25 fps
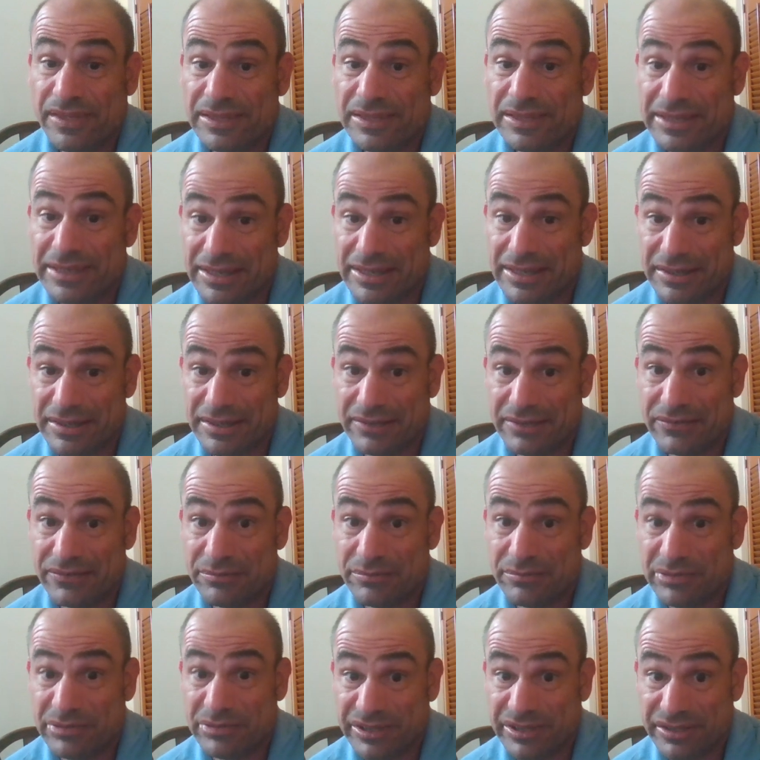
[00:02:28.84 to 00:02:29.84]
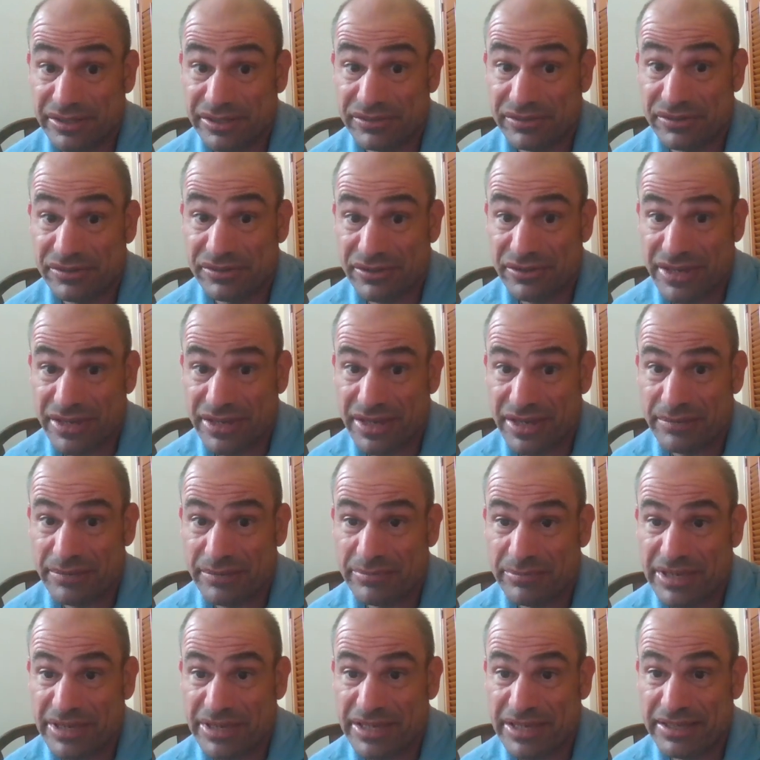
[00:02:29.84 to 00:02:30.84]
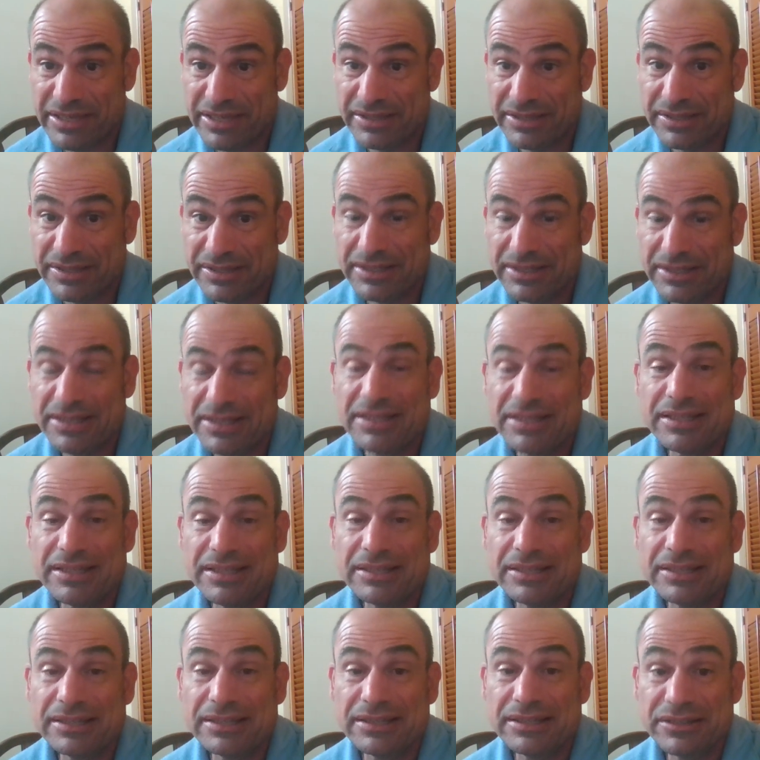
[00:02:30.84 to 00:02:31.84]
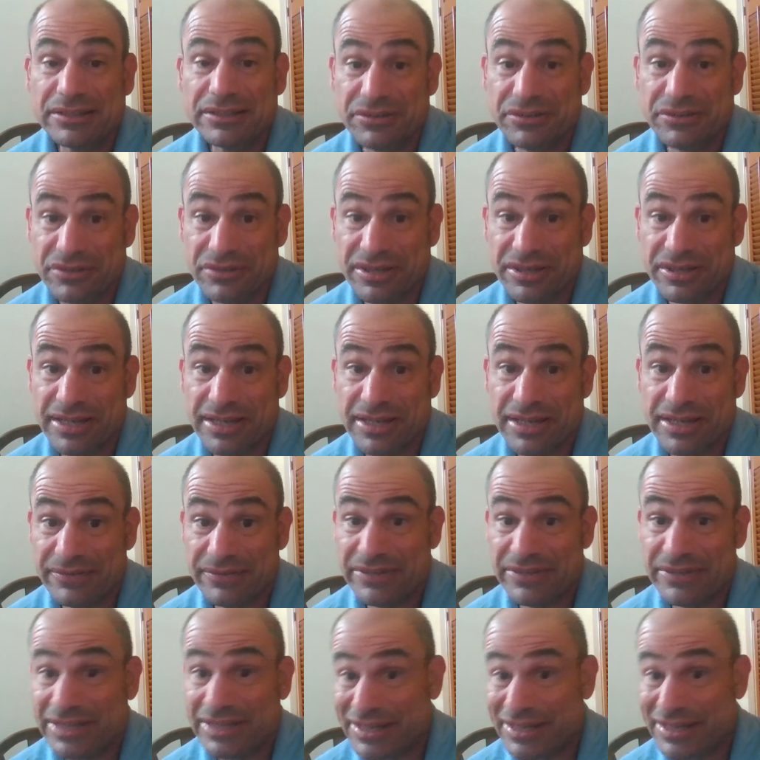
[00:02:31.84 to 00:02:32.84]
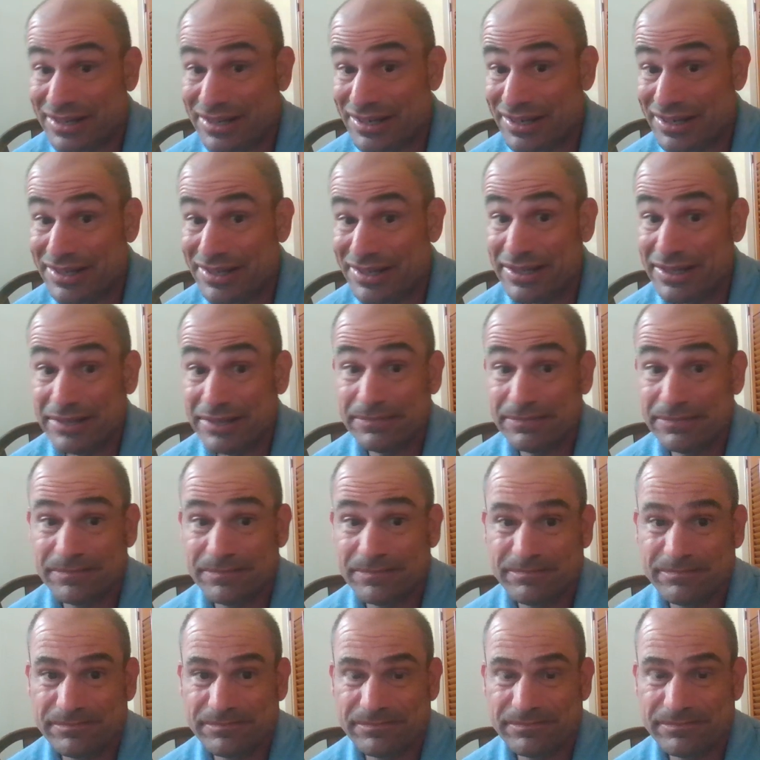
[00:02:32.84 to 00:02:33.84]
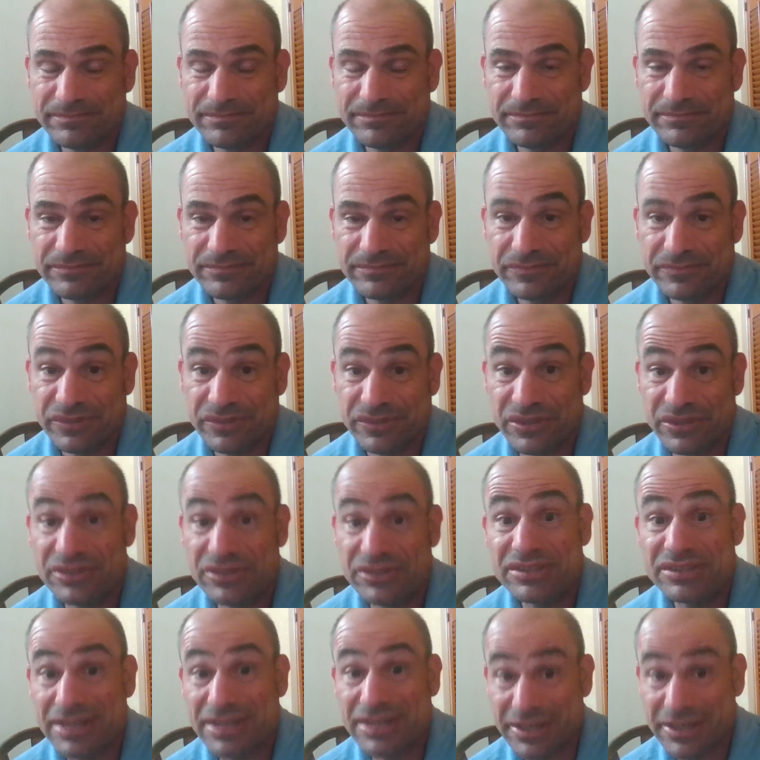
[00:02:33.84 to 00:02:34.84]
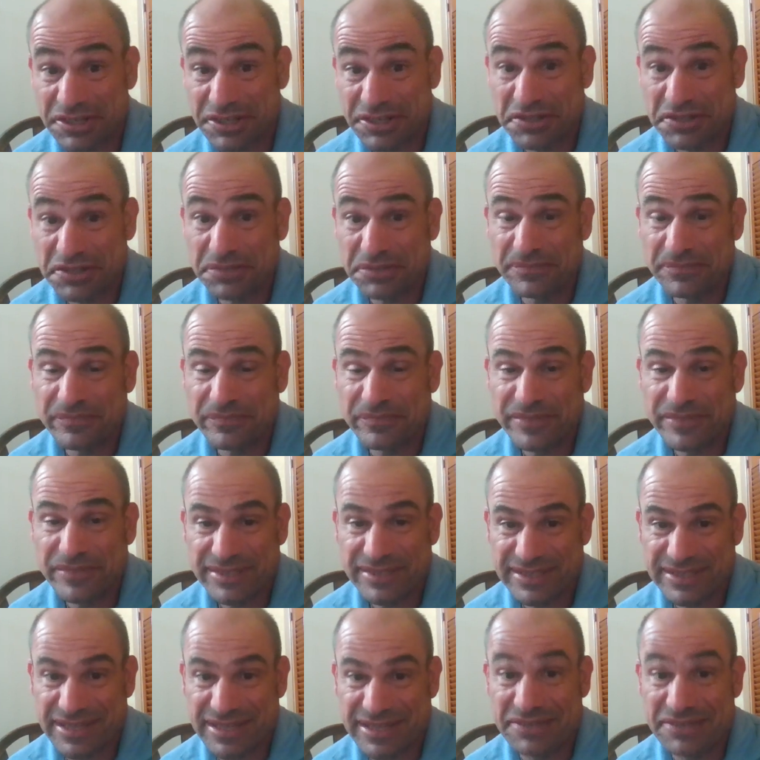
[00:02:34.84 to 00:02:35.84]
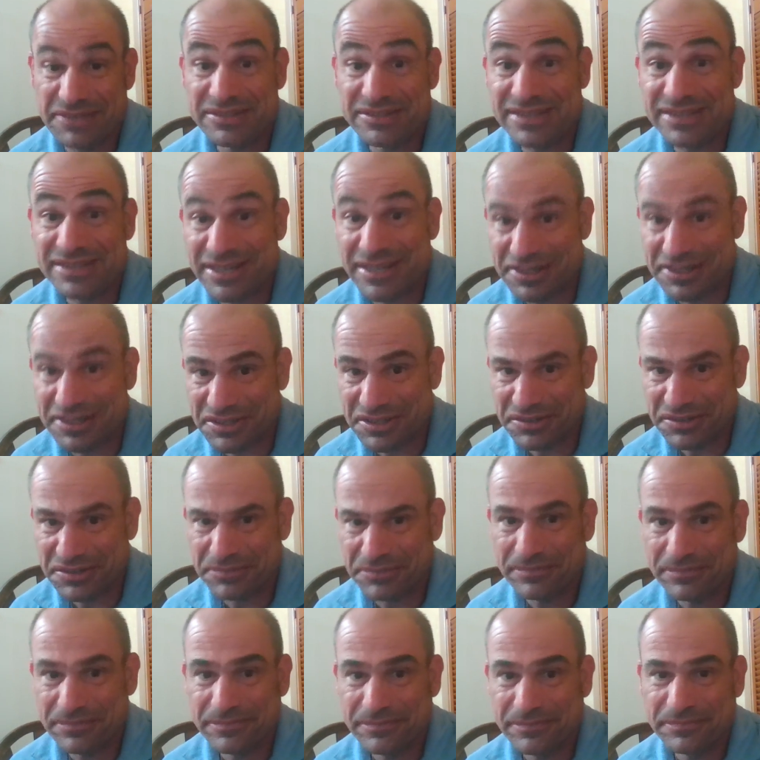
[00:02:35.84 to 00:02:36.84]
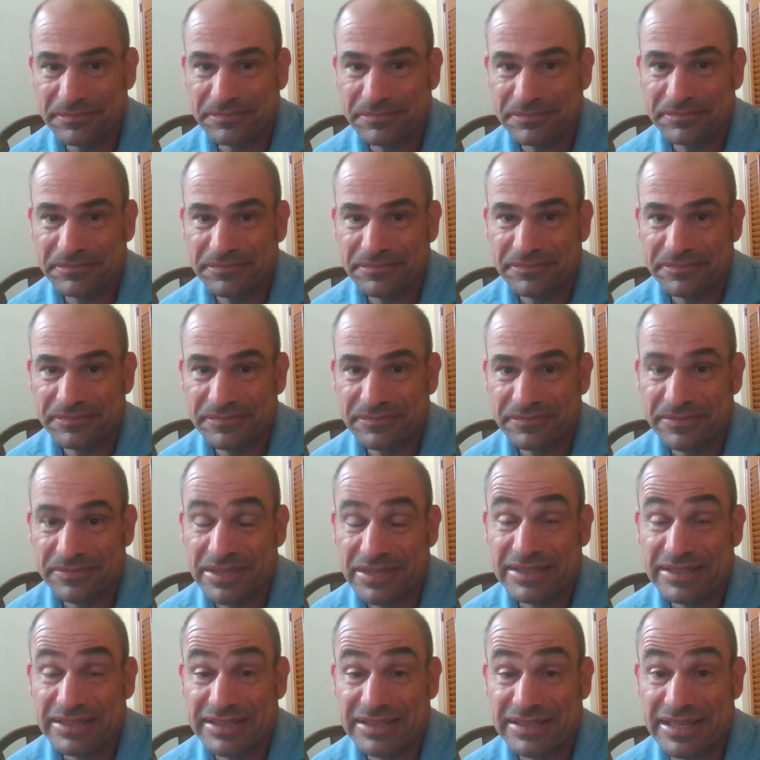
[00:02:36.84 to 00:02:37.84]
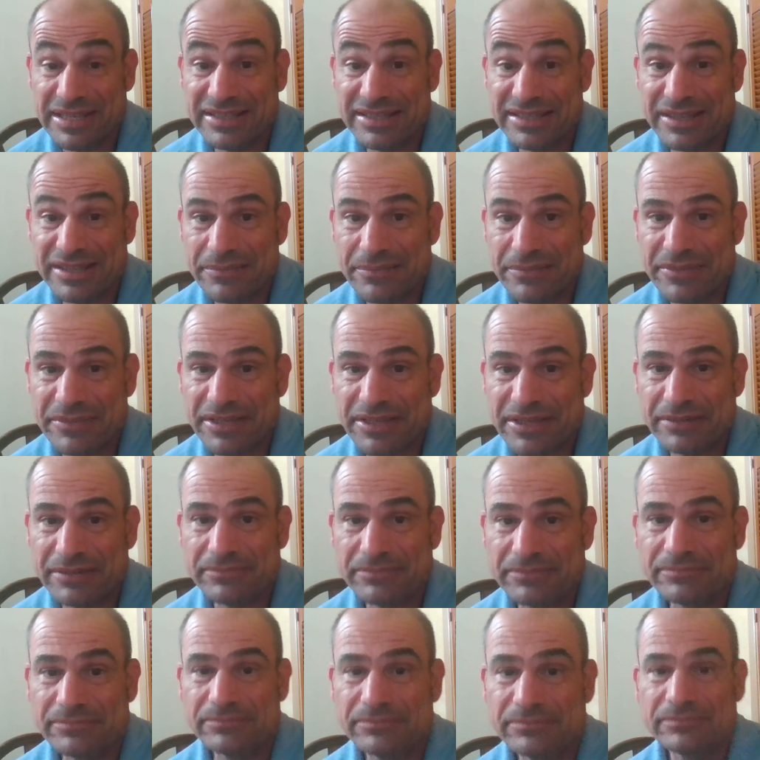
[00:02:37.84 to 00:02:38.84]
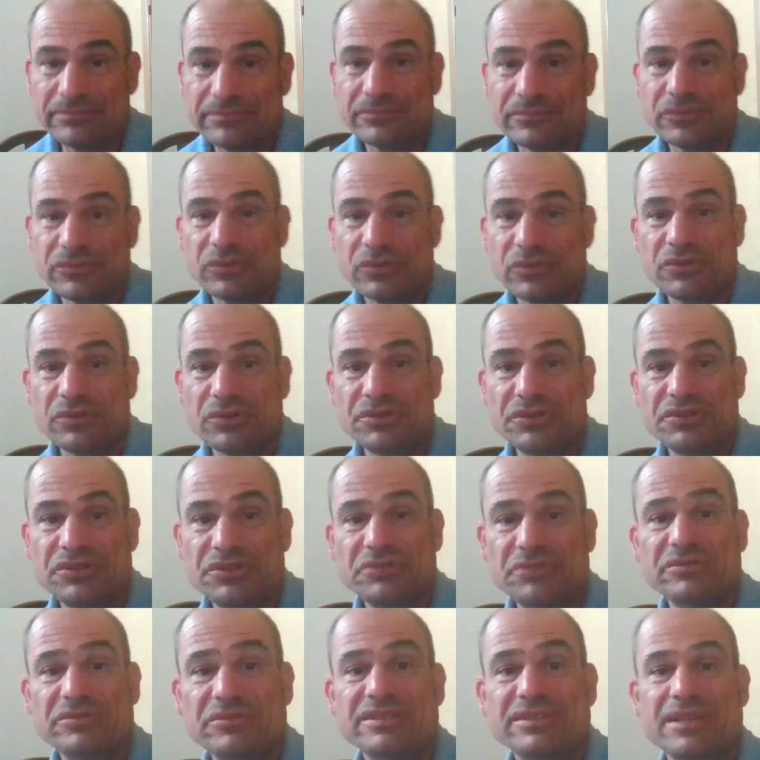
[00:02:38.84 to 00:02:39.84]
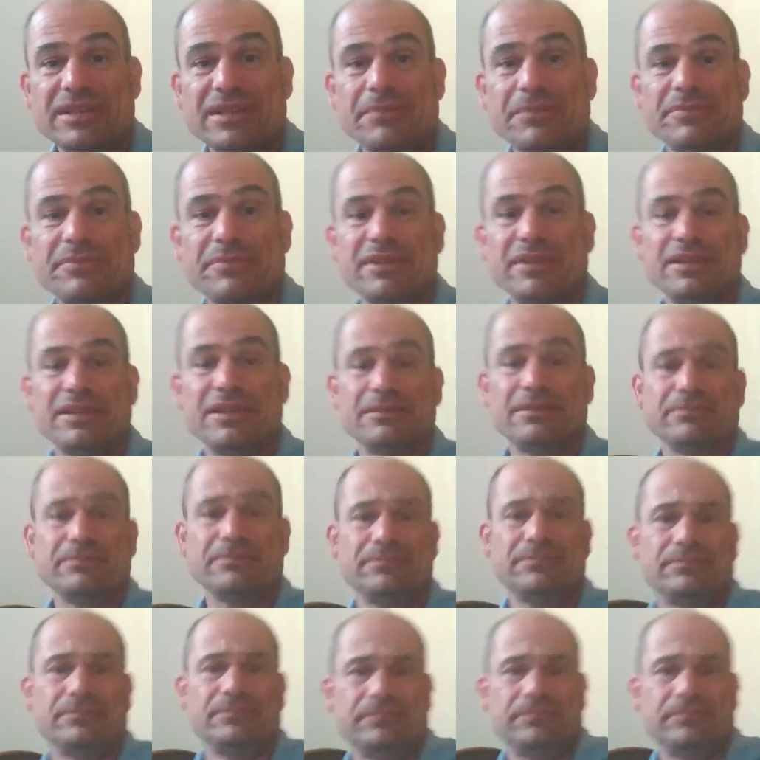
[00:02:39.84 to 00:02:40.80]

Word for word: the end of a political campaign, you could have an AI looks like you, sounds like you, say something or do something,